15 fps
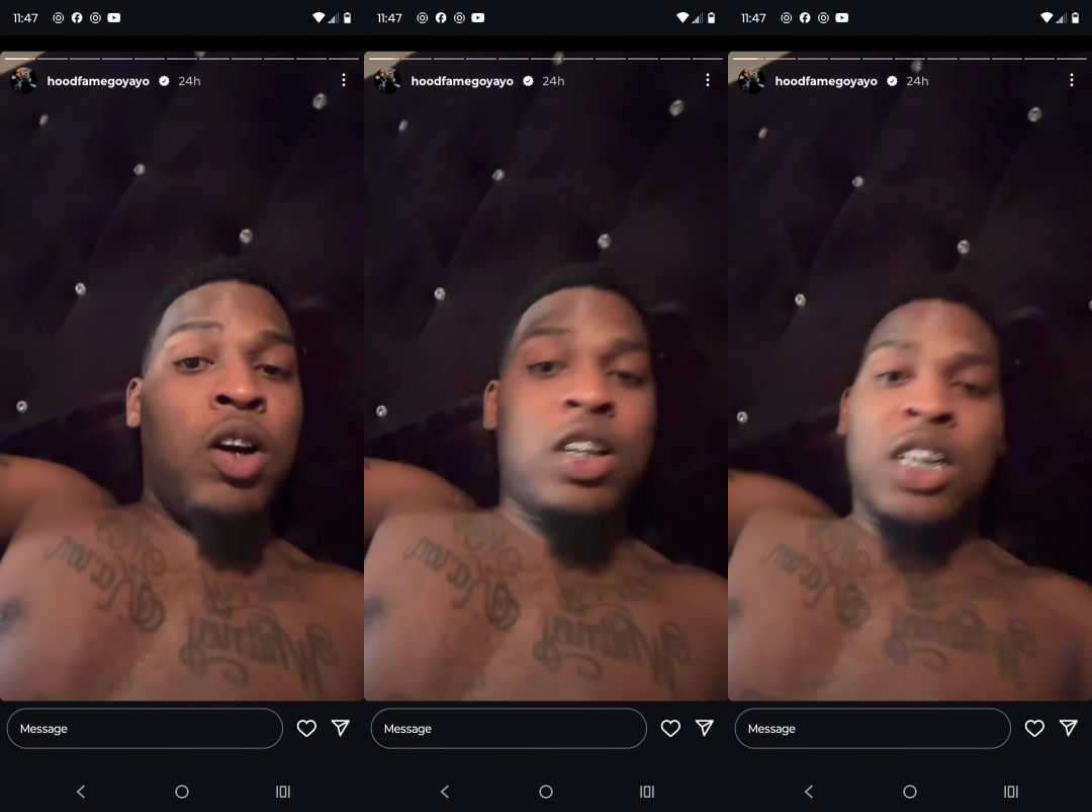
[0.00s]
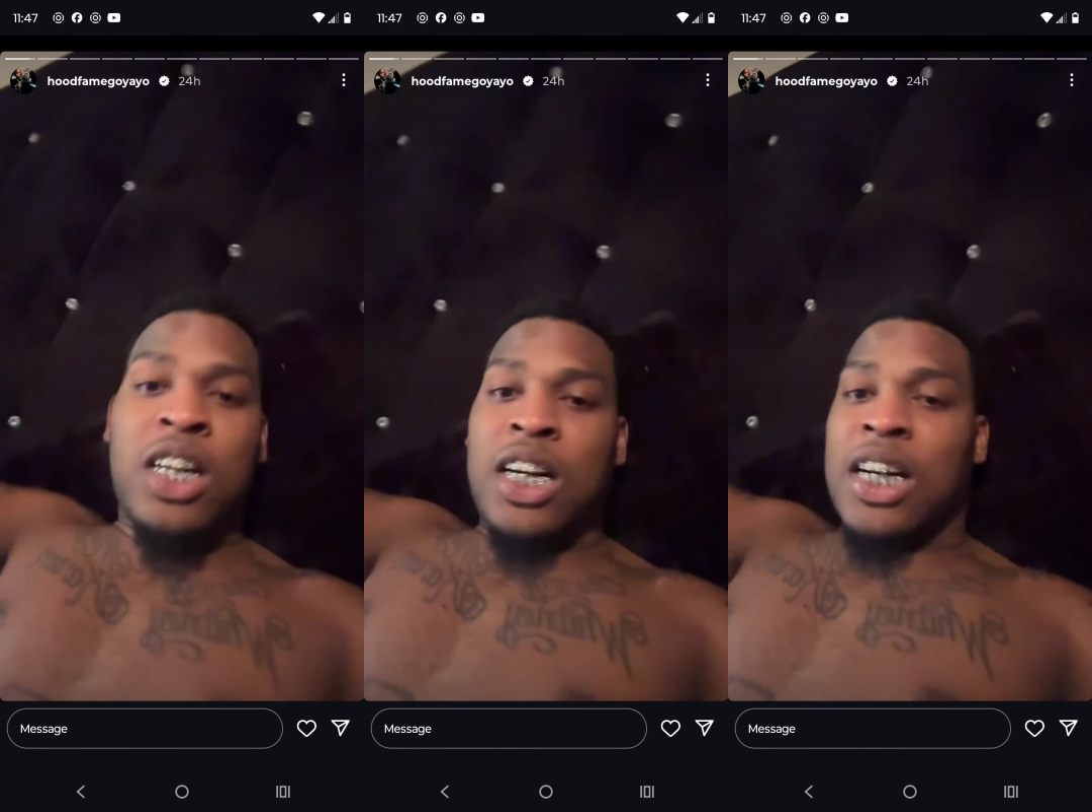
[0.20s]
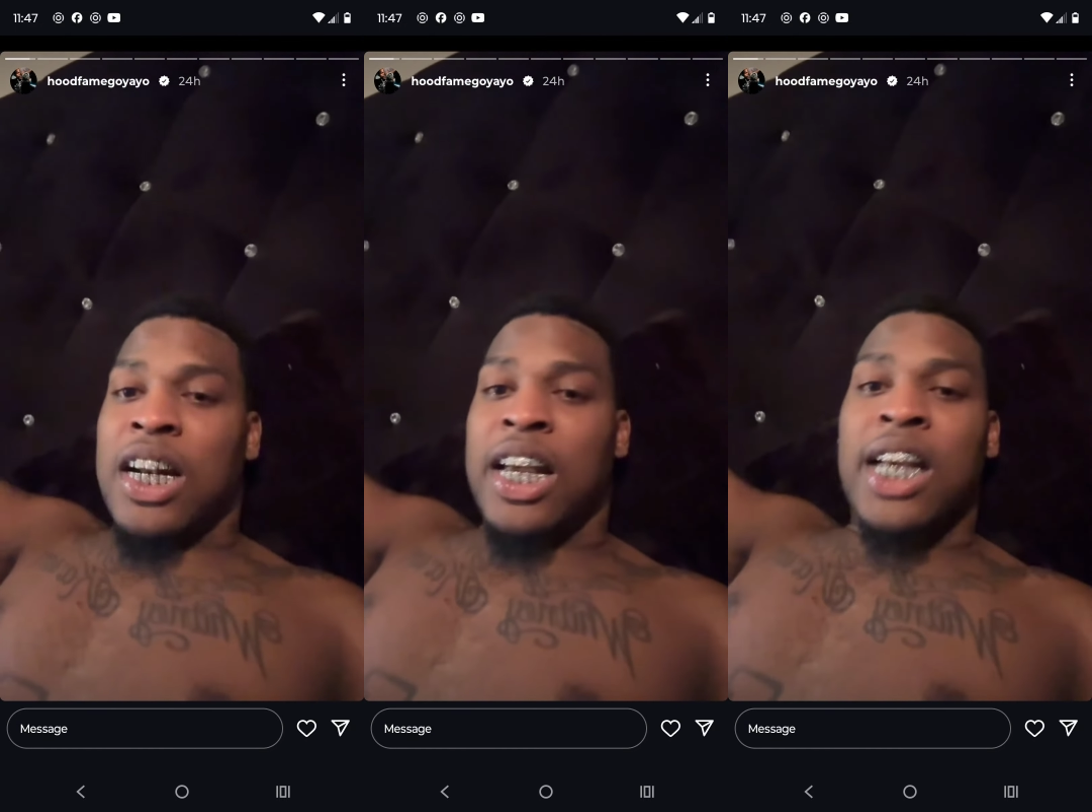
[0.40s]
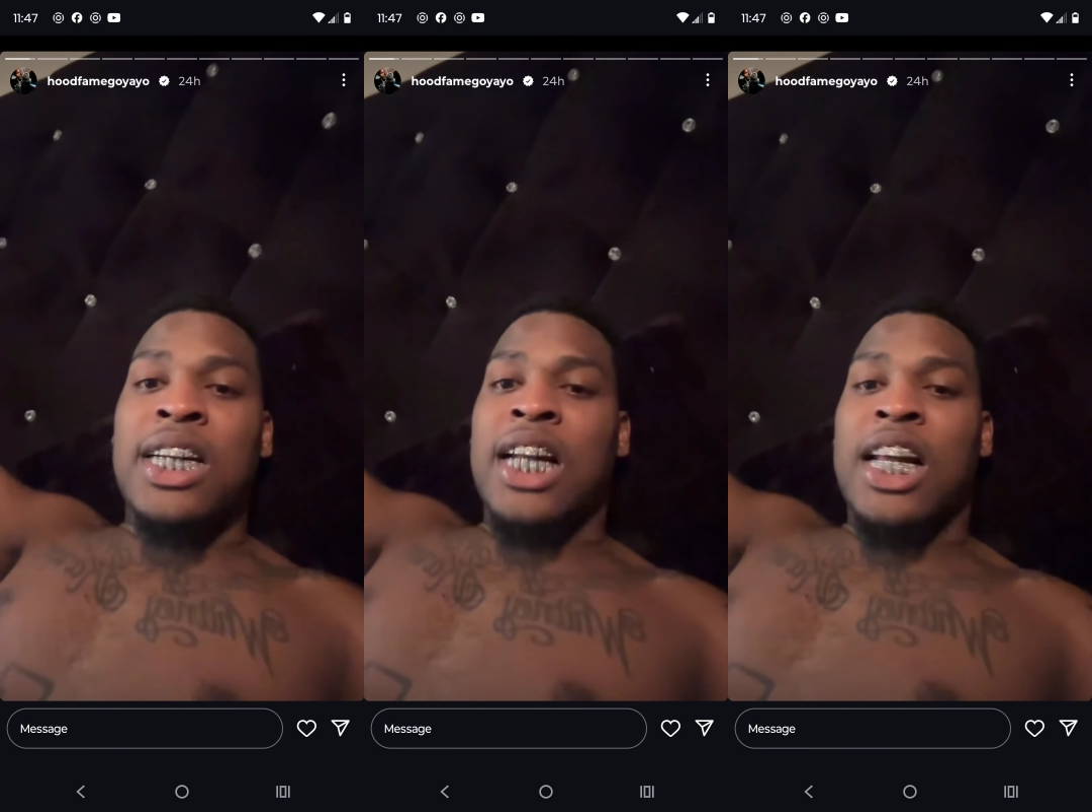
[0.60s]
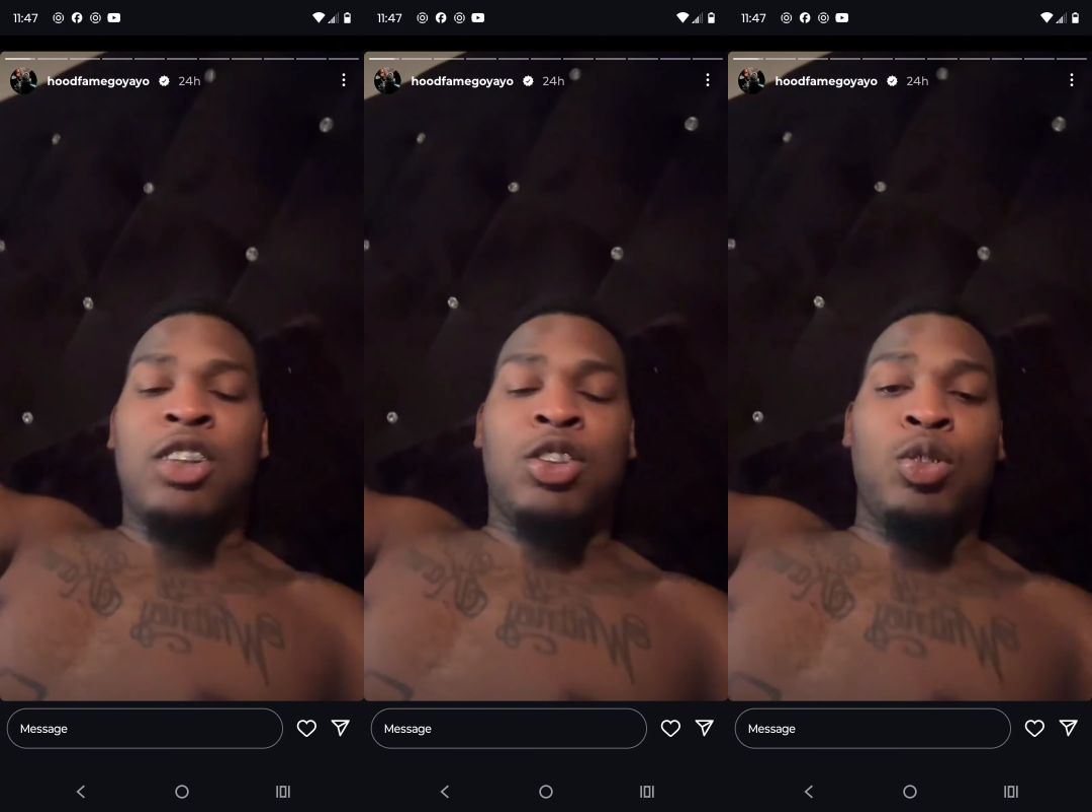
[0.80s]
go to Cutting
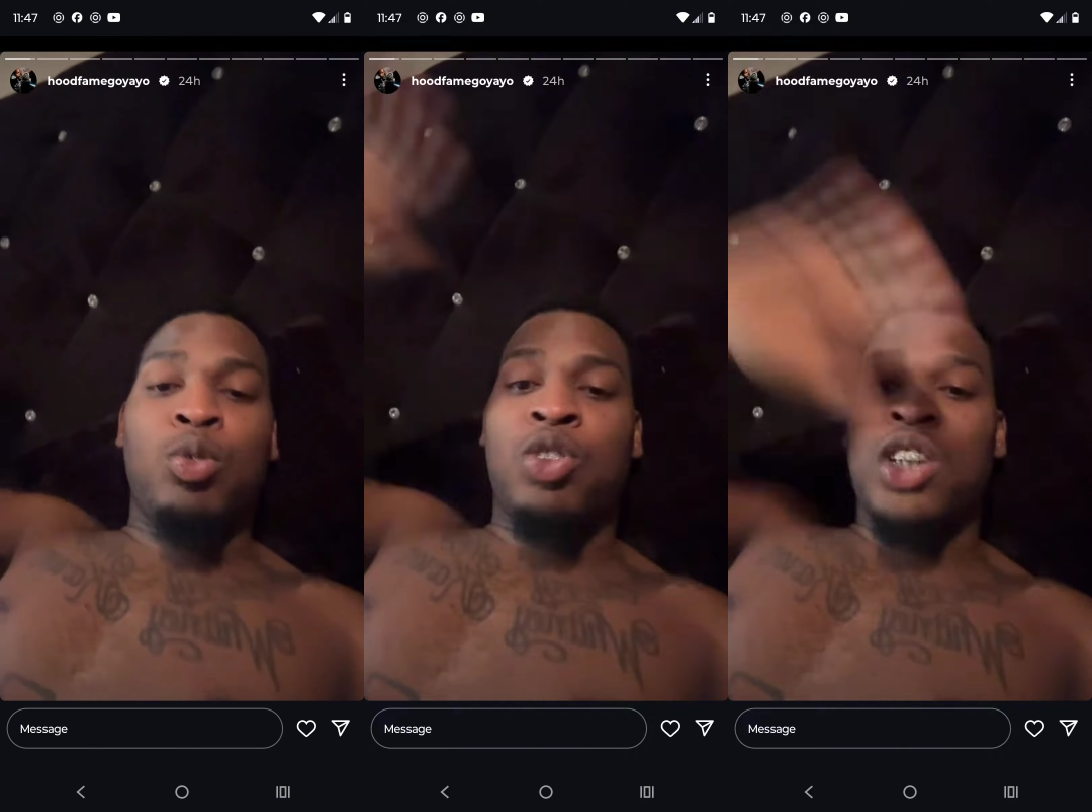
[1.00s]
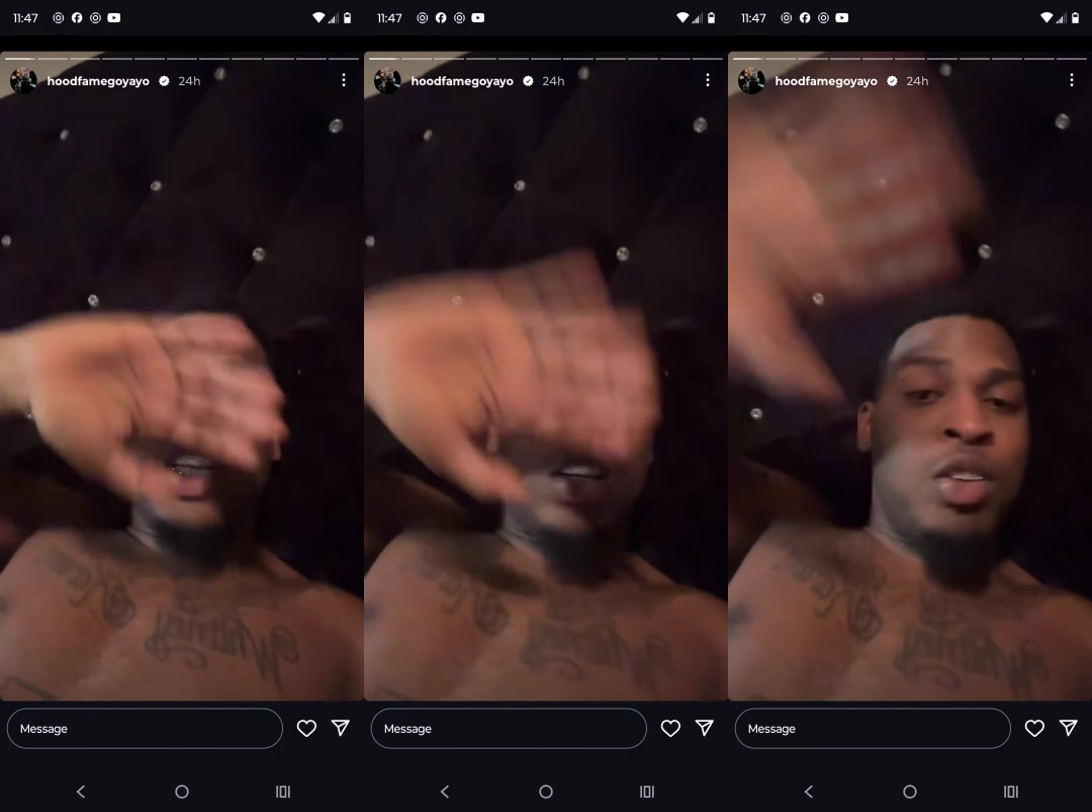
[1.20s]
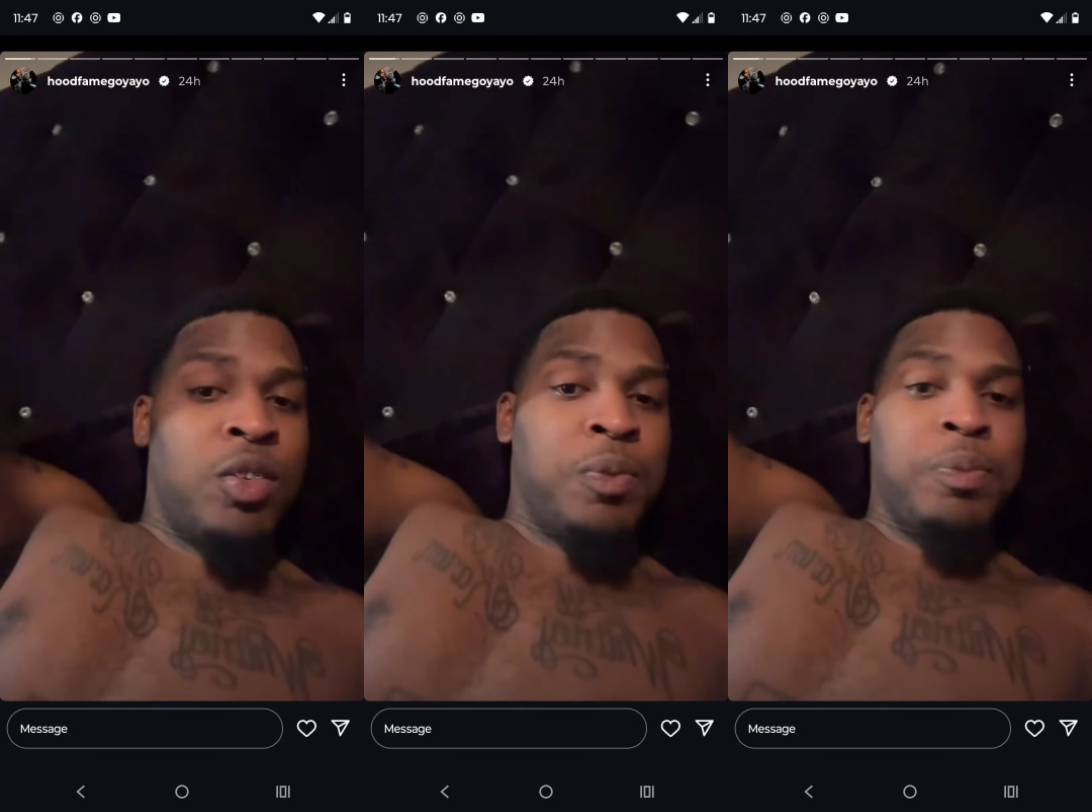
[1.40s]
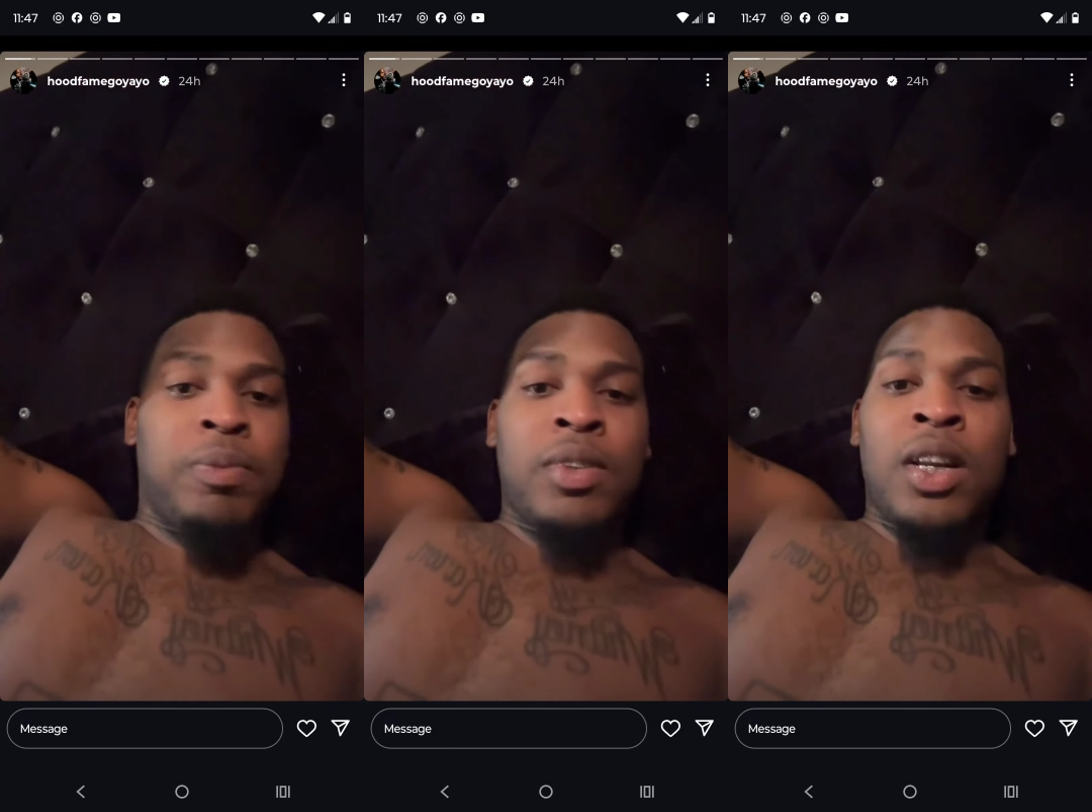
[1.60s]
Edge unless you still.